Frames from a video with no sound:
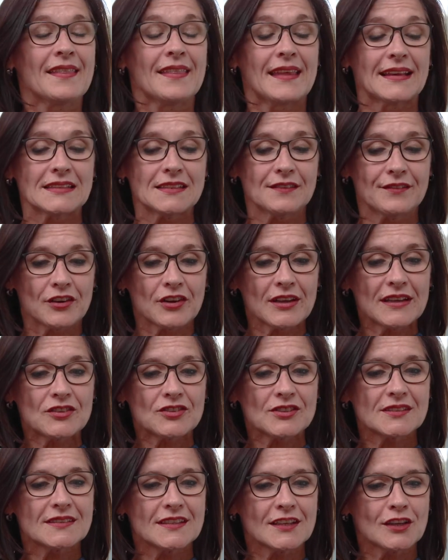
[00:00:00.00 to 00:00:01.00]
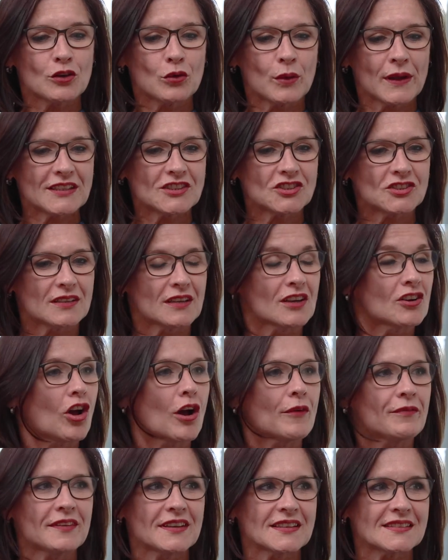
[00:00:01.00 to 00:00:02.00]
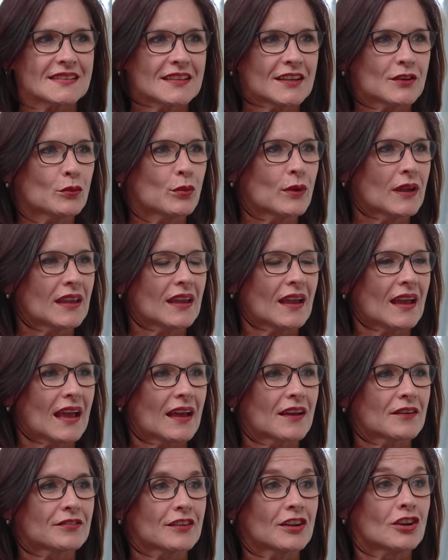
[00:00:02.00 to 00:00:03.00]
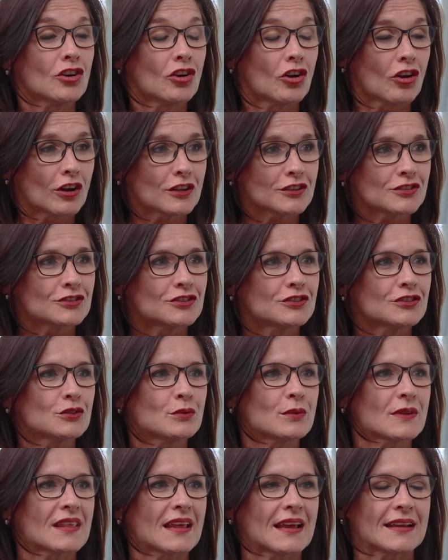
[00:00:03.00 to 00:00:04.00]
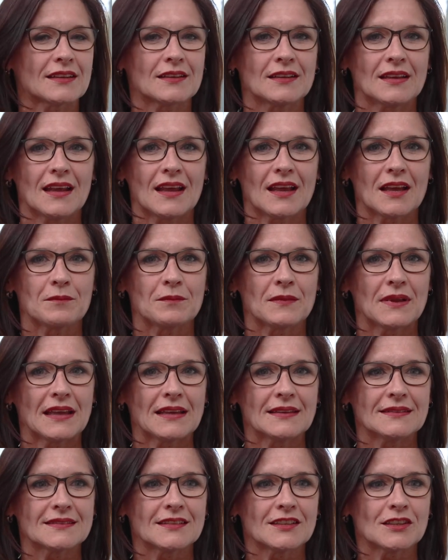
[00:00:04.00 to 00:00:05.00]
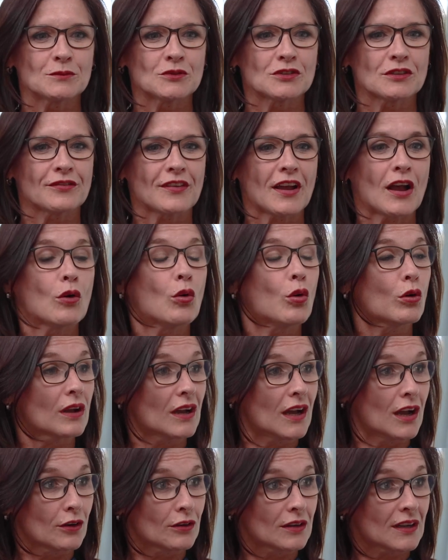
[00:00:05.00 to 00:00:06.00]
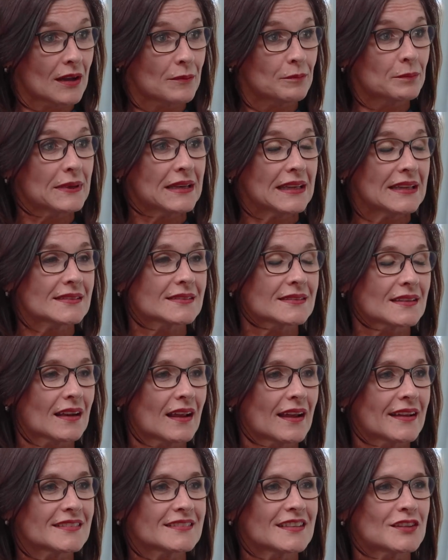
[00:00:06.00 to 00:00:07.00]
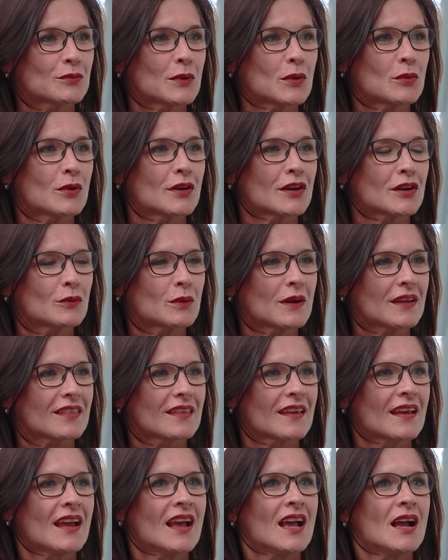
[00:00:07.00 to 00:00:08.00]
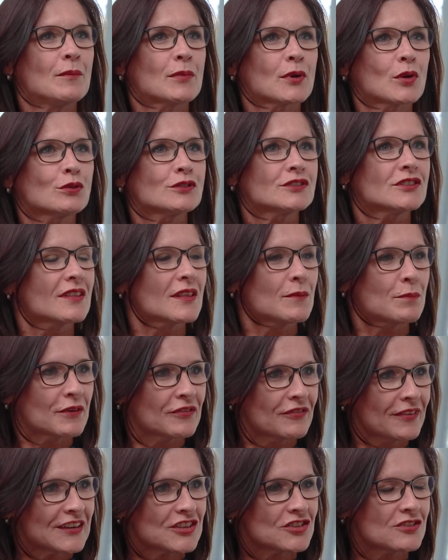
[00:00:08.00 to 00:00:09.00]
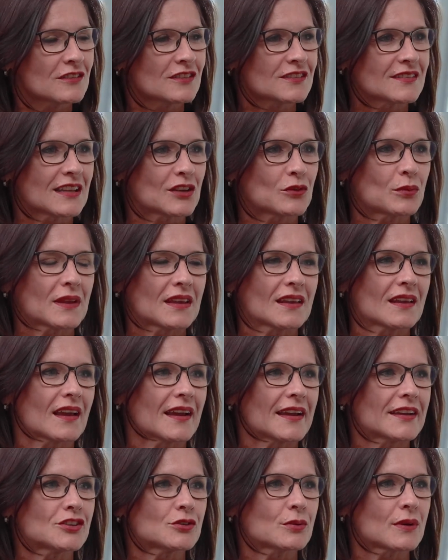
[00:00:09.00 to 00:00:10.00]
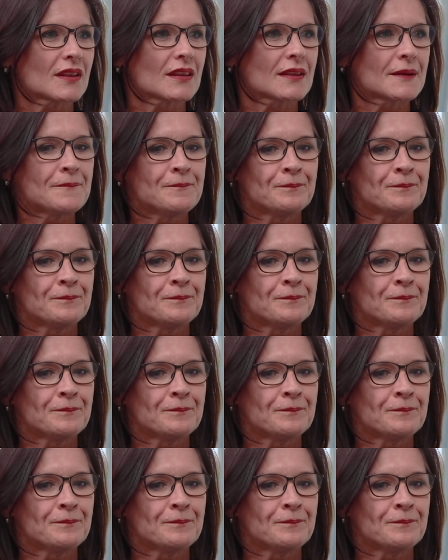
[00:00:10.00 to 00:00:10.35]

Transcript: That's a very interesting question, and obviously we have a lot to do with that in terms of our companies, clients that we work with, but also the professionals that we engage with.